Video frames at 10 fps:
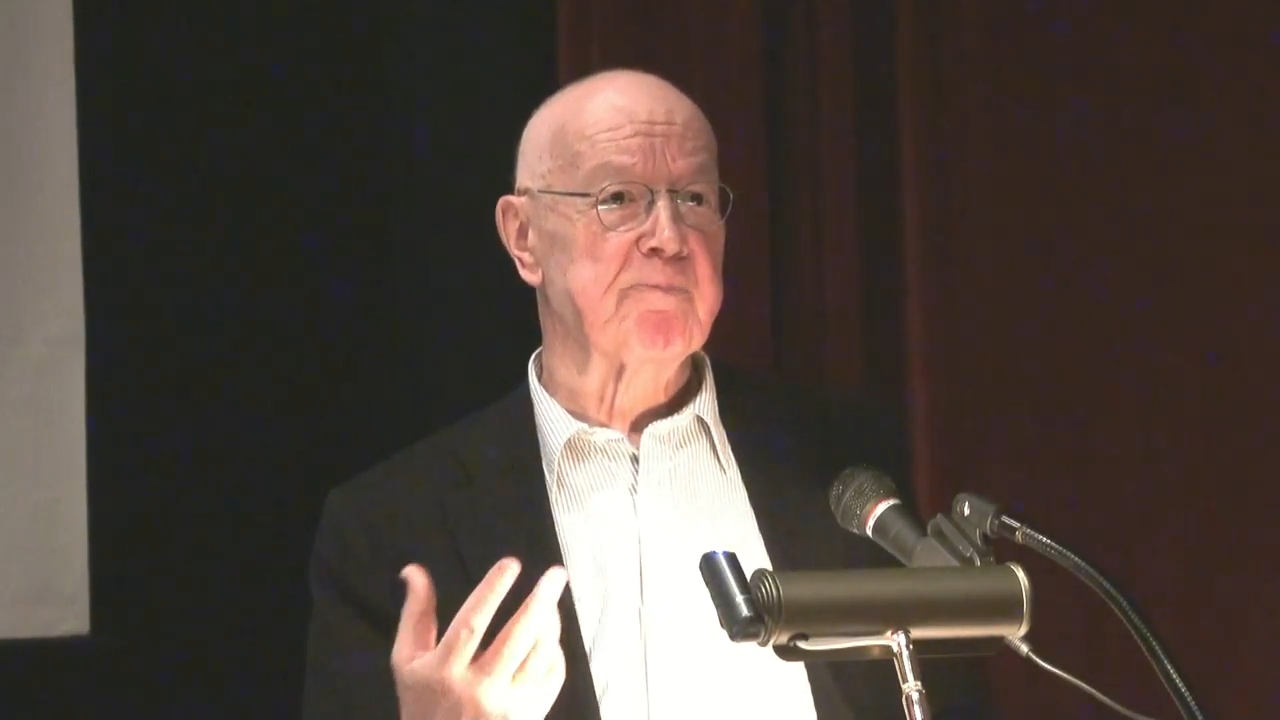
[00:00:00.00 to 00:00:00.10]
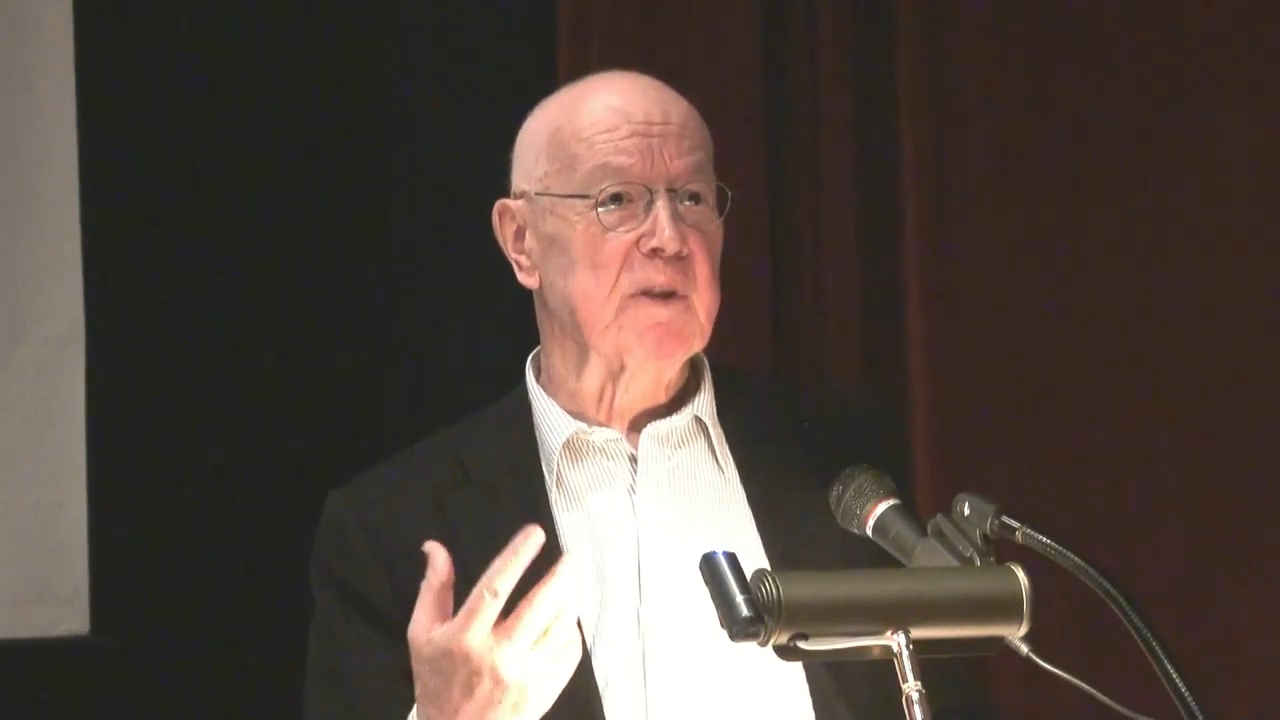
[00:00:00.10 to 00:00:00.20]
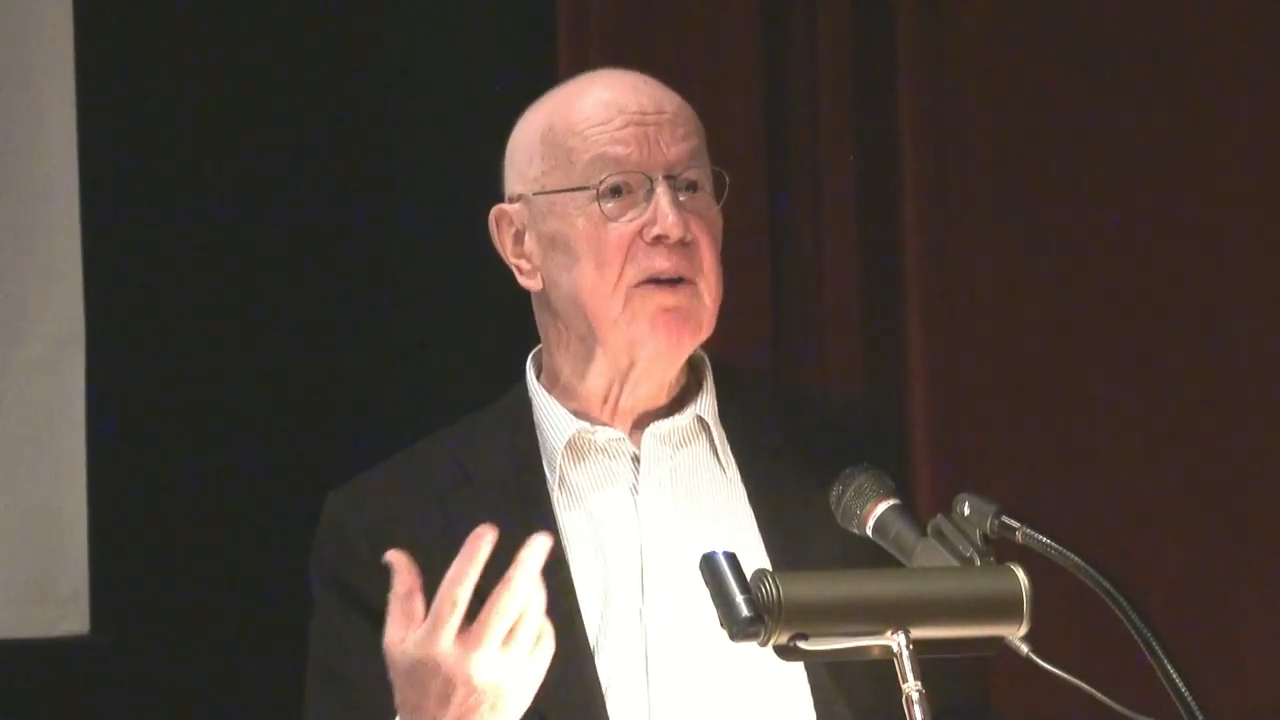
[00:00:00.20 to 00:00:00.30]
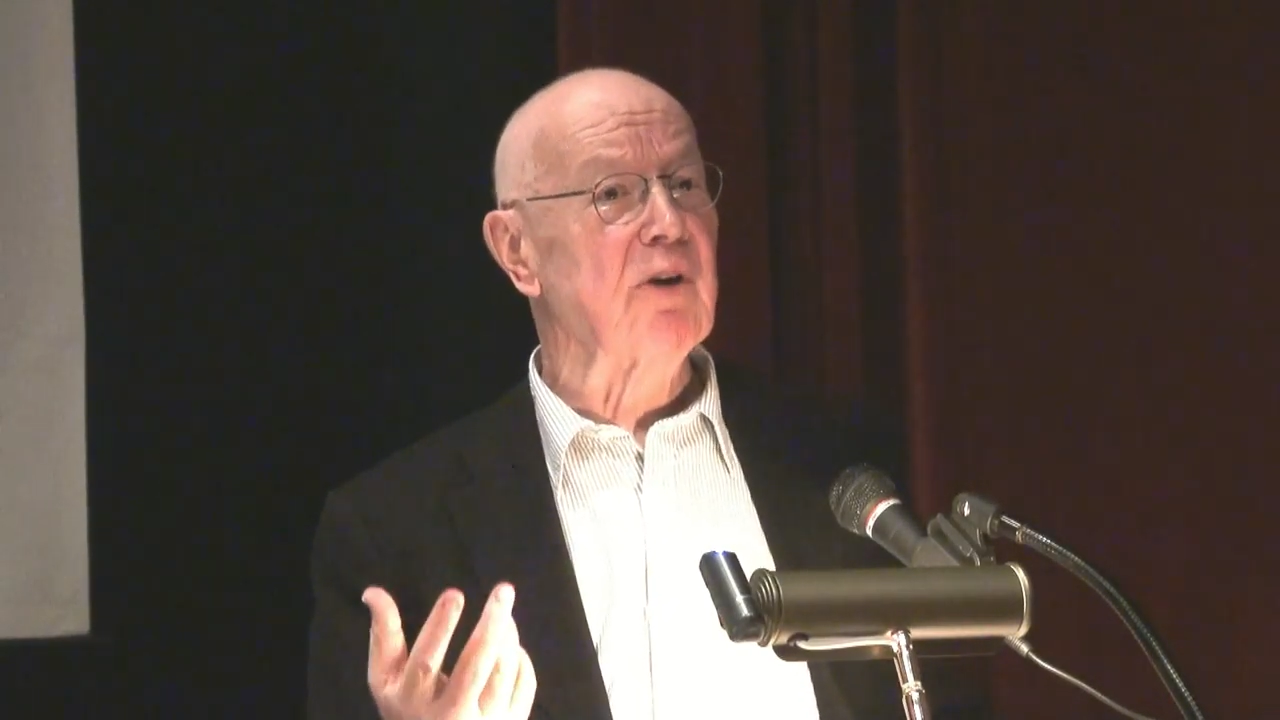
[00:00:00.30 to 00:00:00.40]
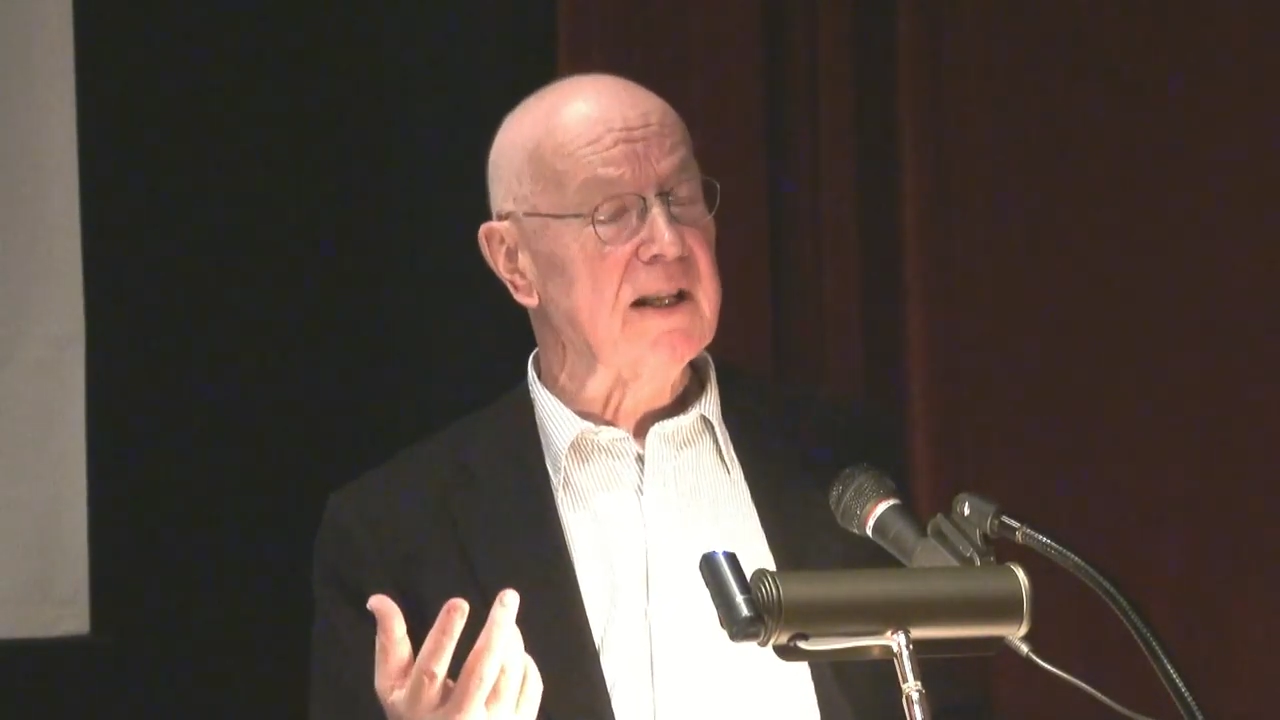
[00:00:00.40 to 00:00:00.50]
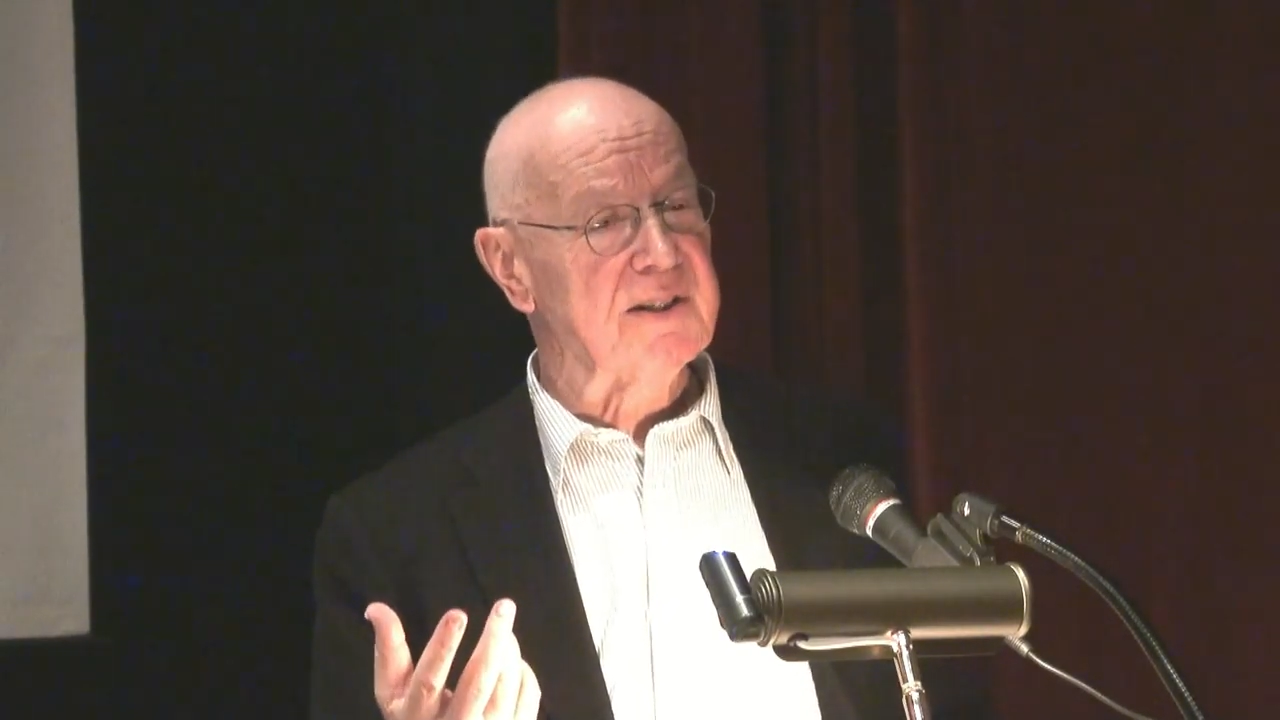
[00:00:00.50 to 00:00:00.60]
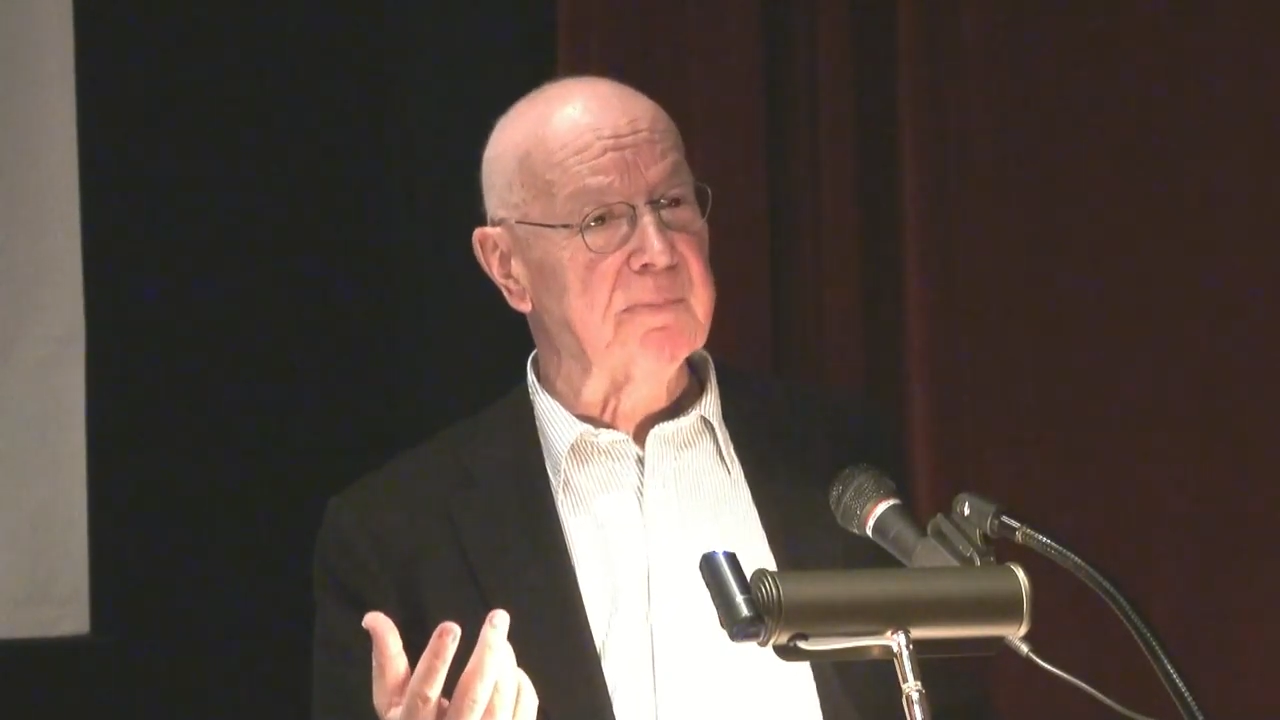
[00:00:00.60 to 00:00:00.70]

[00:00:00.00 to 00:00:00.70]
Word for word: He writes